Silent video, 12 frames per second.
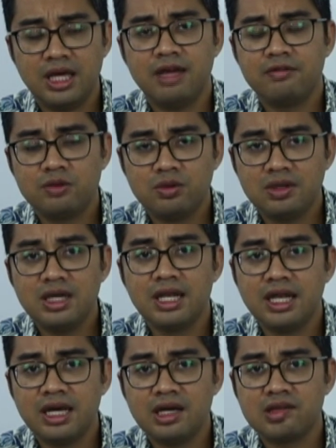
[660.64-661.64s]
have to
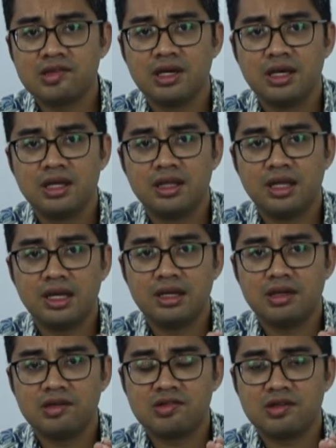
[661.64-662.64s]
realize
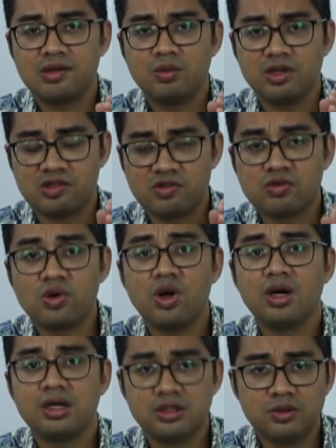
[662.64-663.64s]
that we're
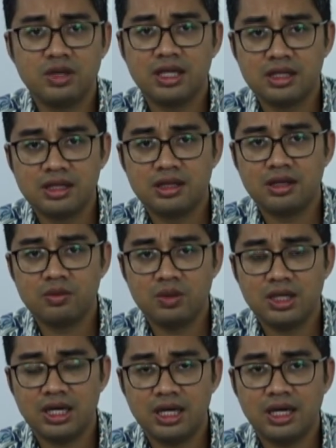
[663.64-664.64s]
stronger together than
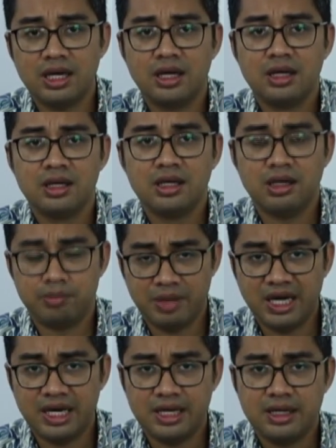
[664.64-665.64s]
we are
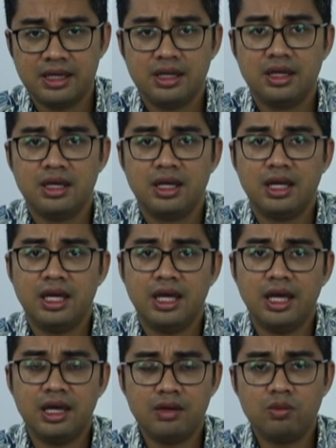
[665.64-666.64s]
apart.
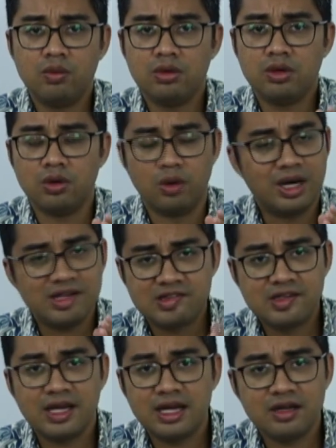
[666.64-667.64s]
And, you know,
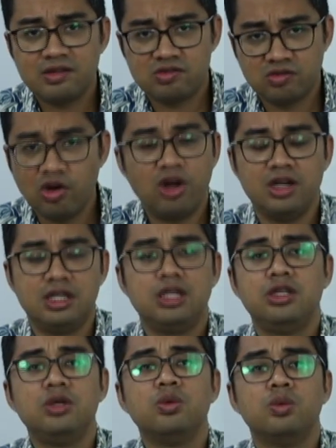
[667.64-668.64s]
ASEAN is not
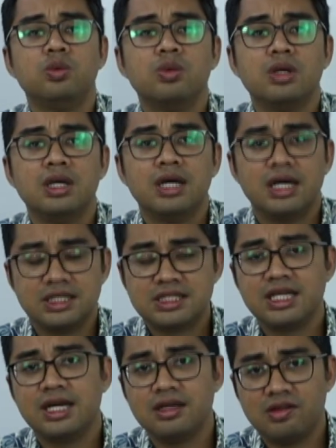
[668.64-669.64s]
EU.
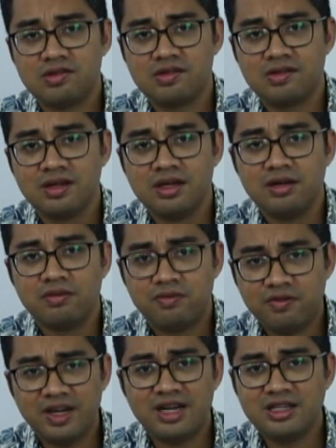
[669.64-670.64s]
ASEAN is
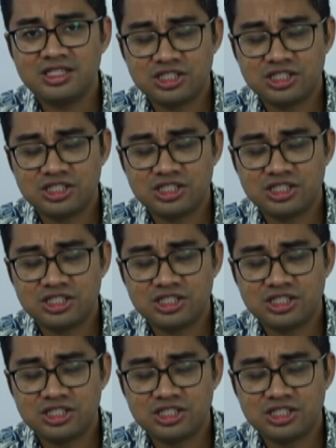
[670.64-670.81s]
very